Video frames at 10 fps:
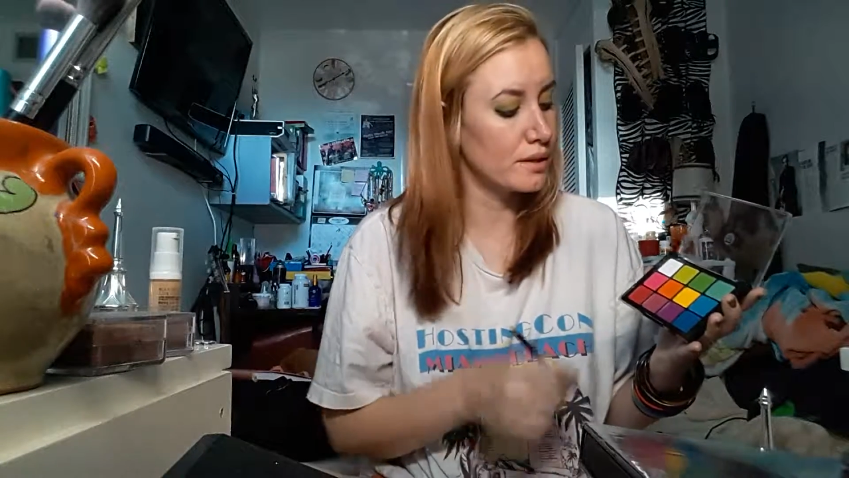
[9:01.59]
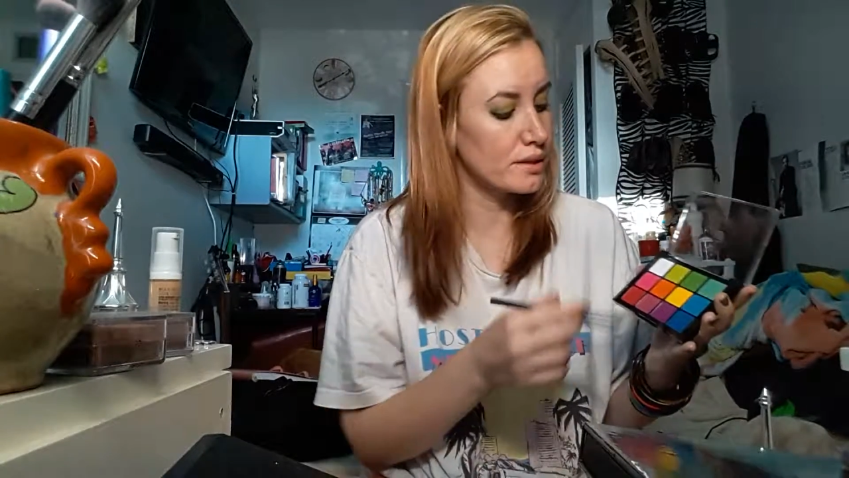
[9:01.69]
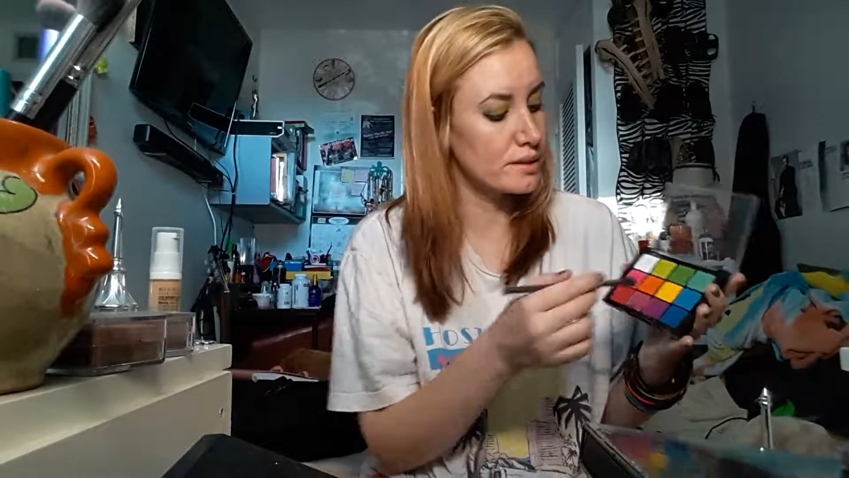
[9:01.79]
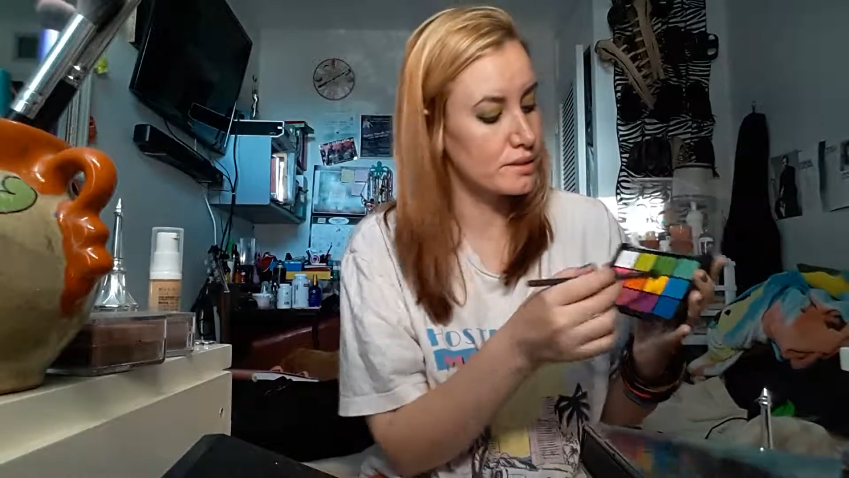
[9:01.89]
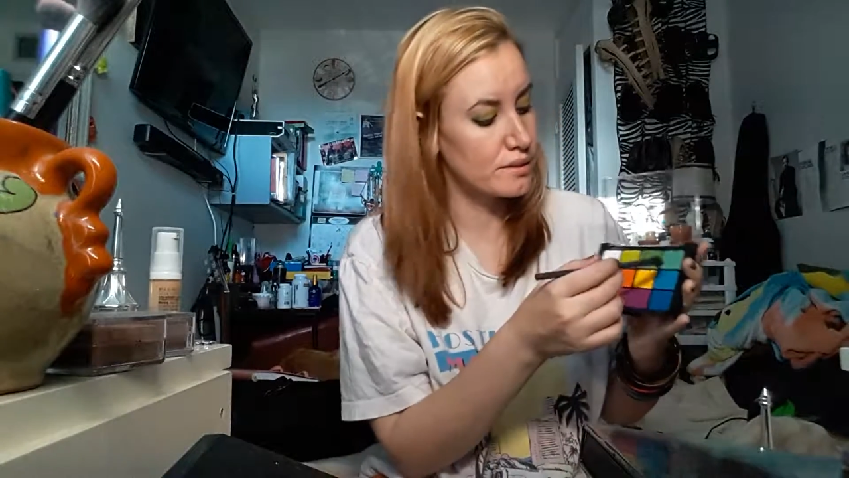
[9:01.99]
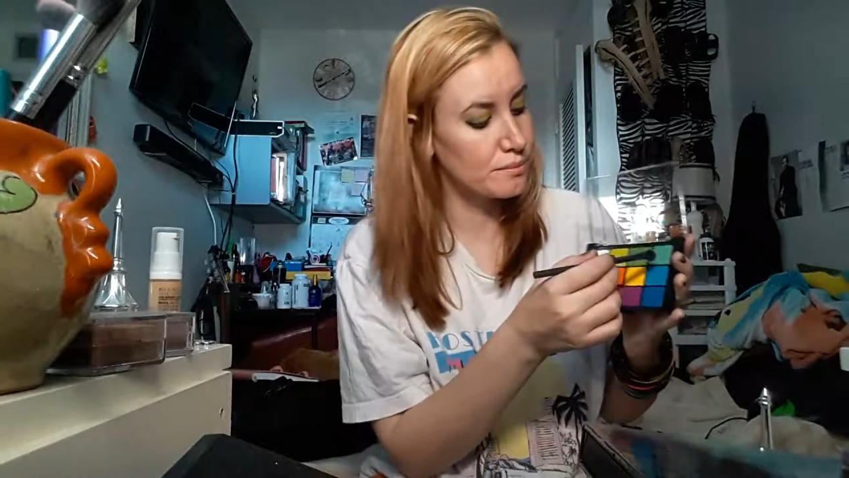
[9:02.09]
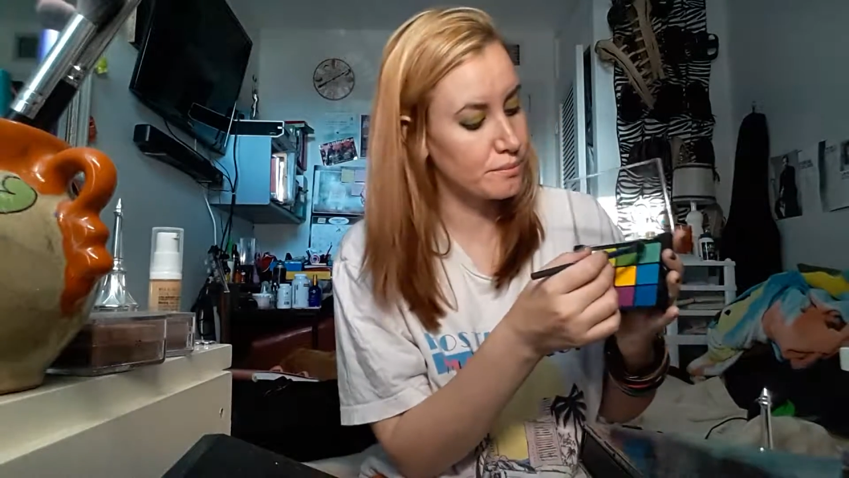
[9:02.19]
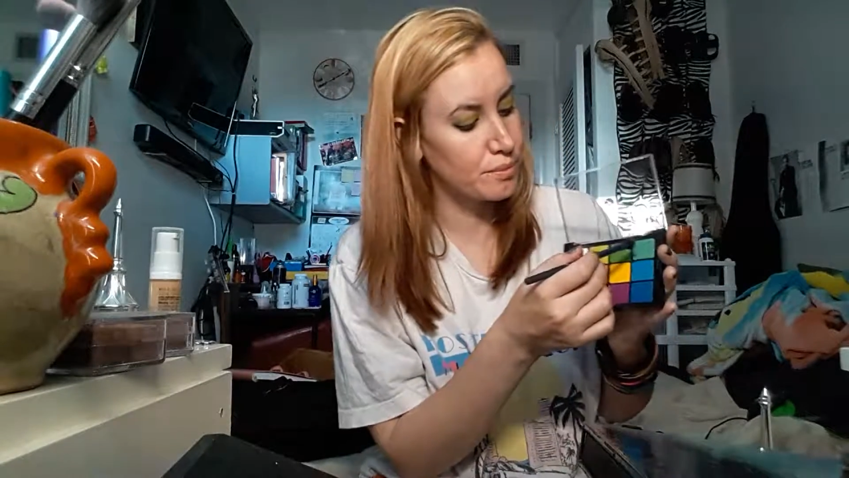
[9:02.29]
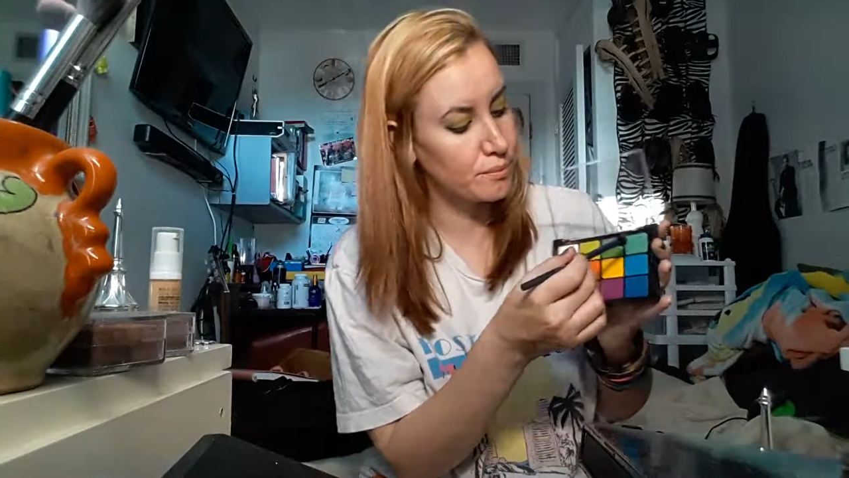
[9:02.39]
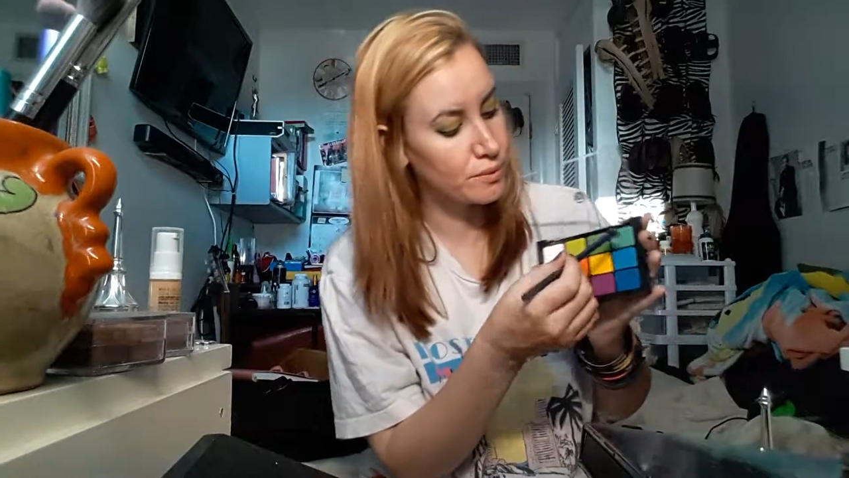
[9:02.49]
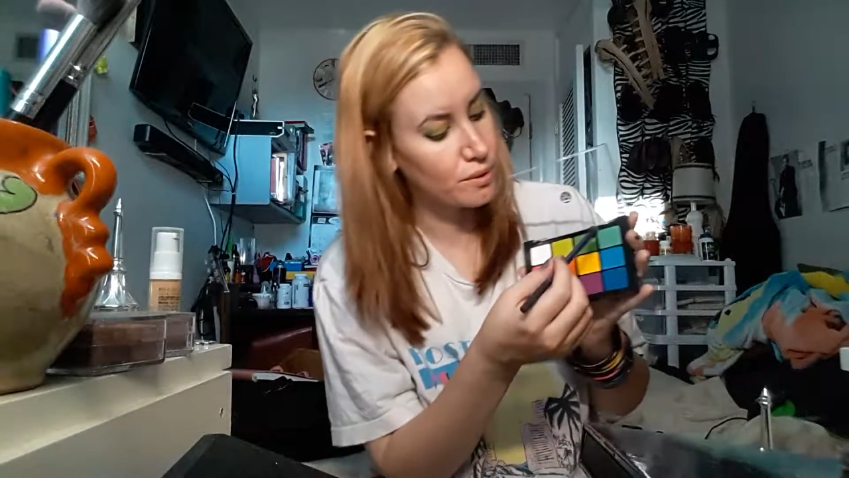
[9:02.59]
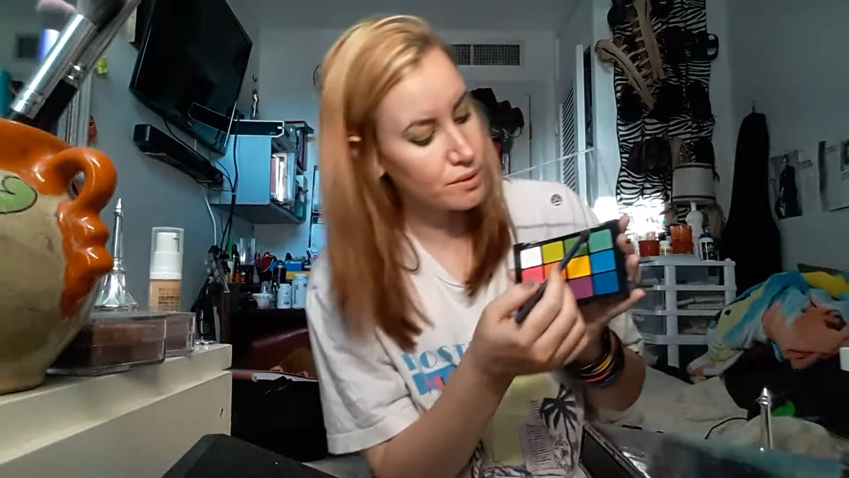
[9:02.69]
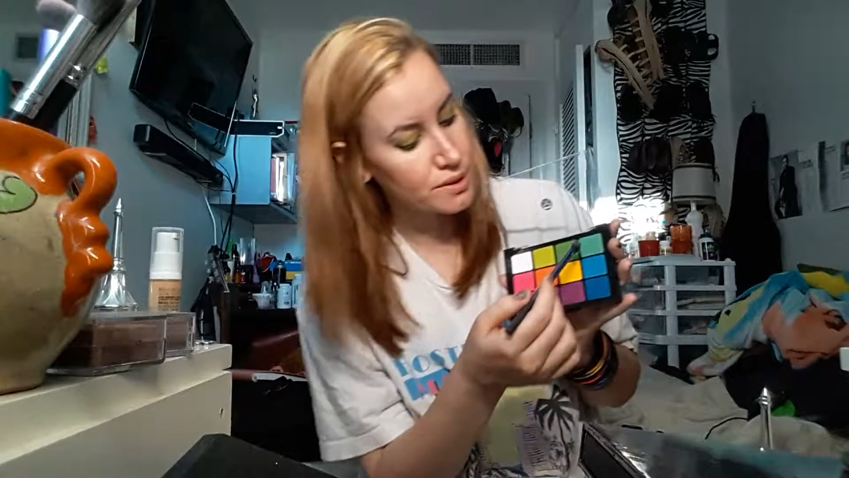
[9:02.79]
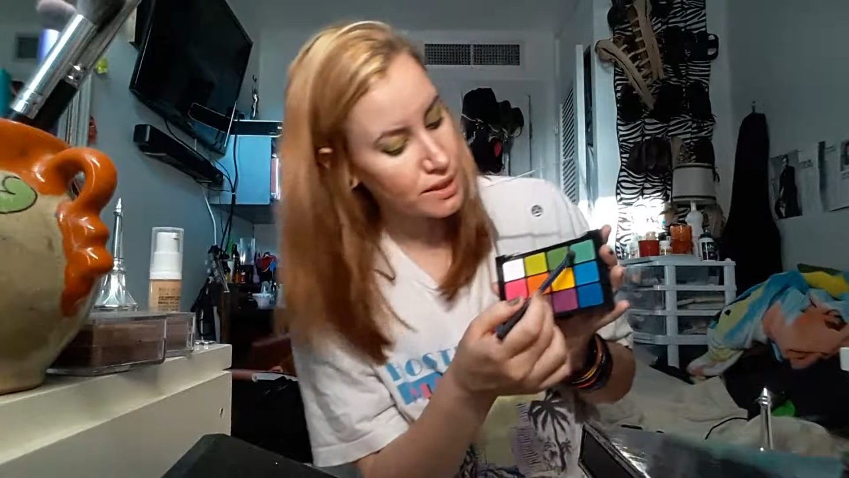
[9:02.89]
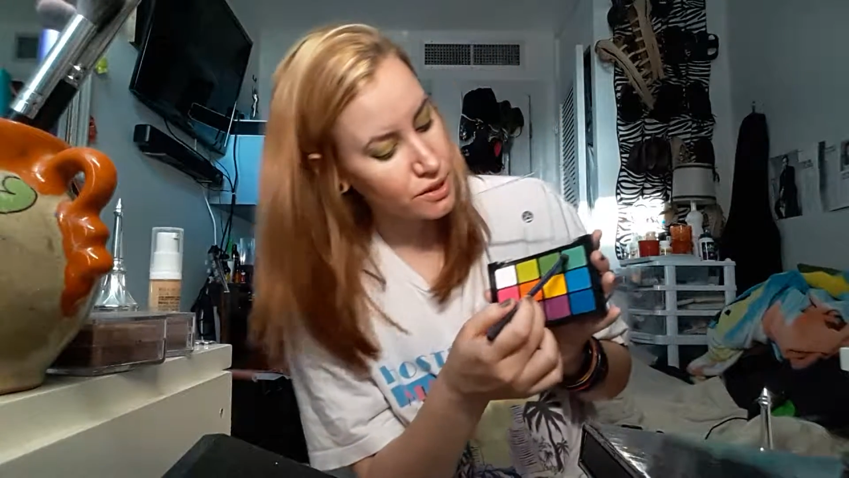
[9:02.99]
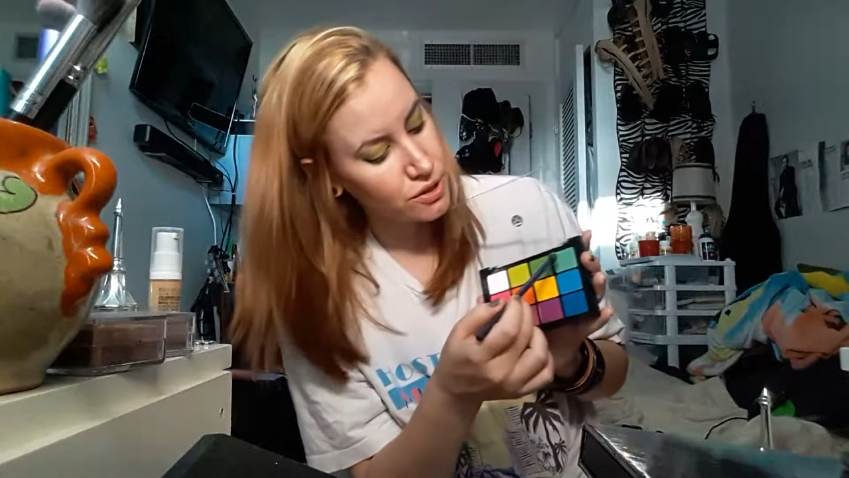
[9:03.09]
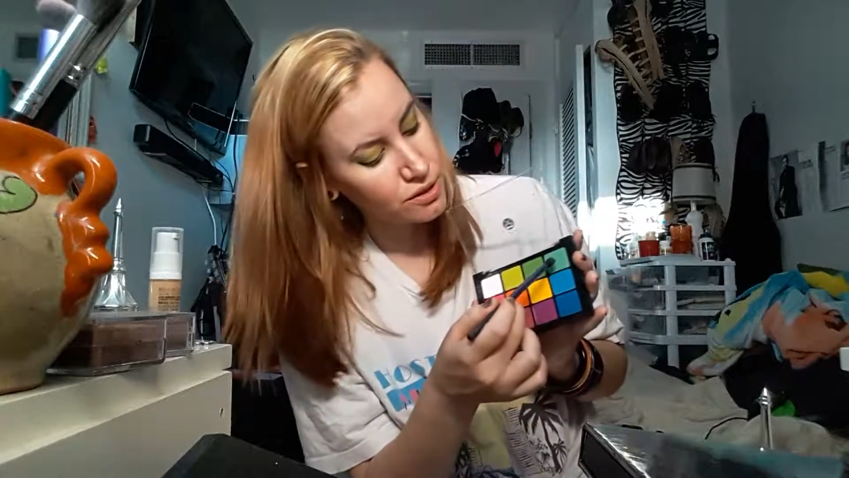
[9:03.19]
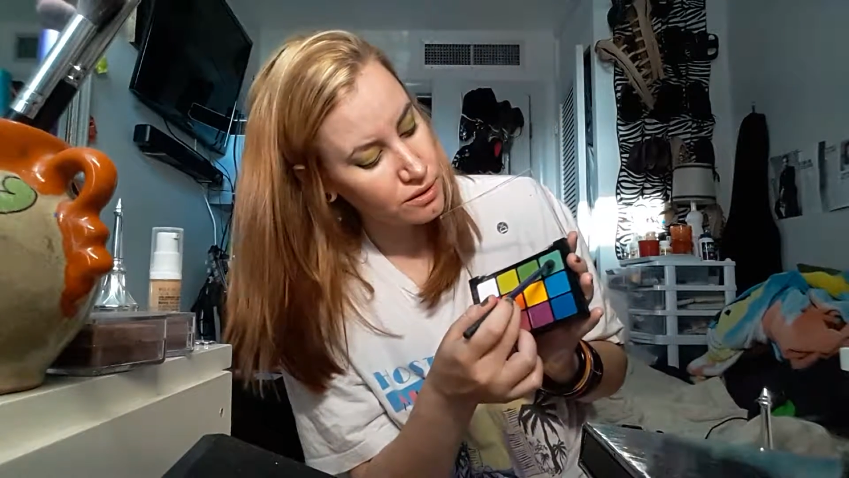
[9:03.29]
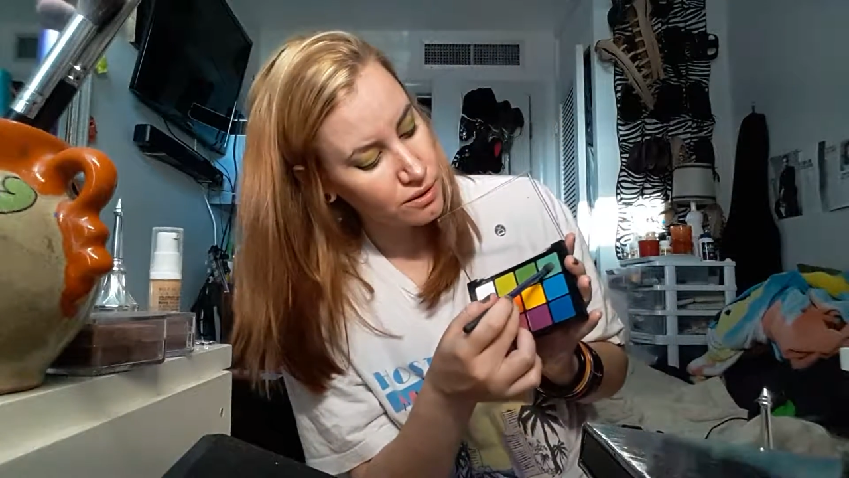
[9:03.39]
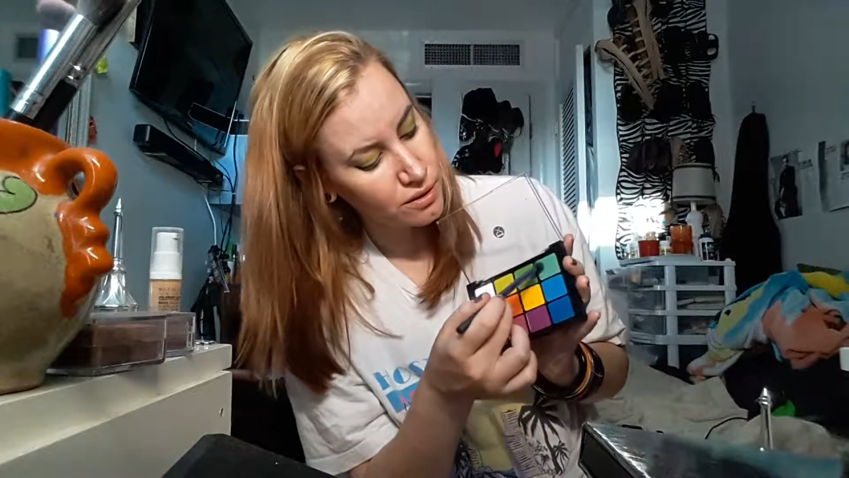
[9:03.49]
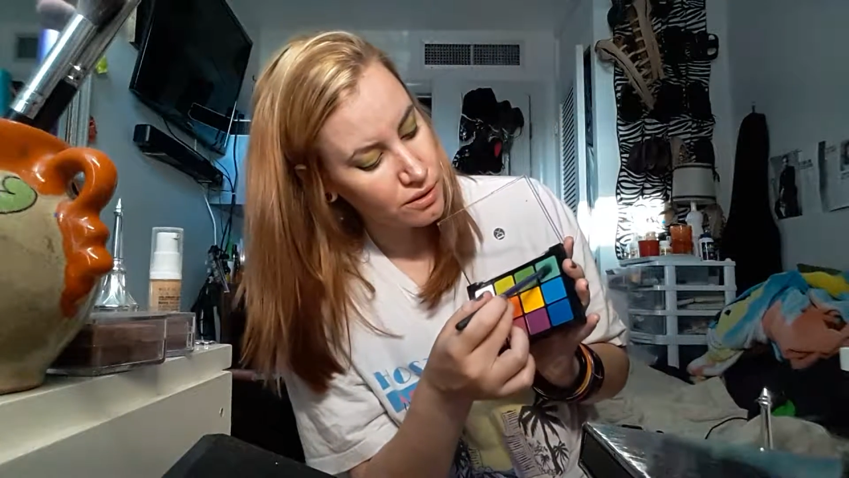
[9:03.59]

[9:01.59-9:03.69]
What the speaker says: this lower section,